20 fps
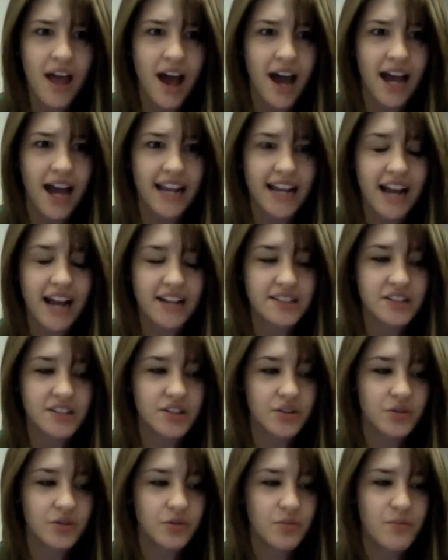I got
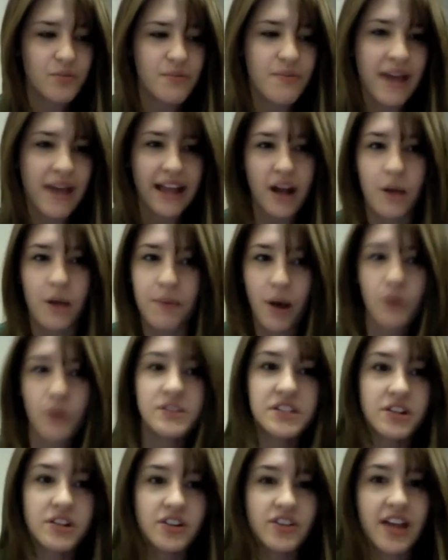to make a
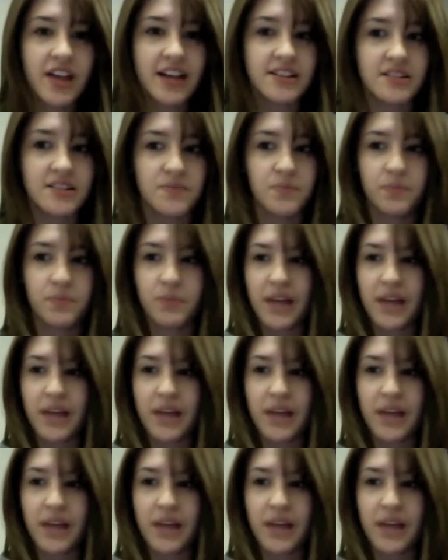poster that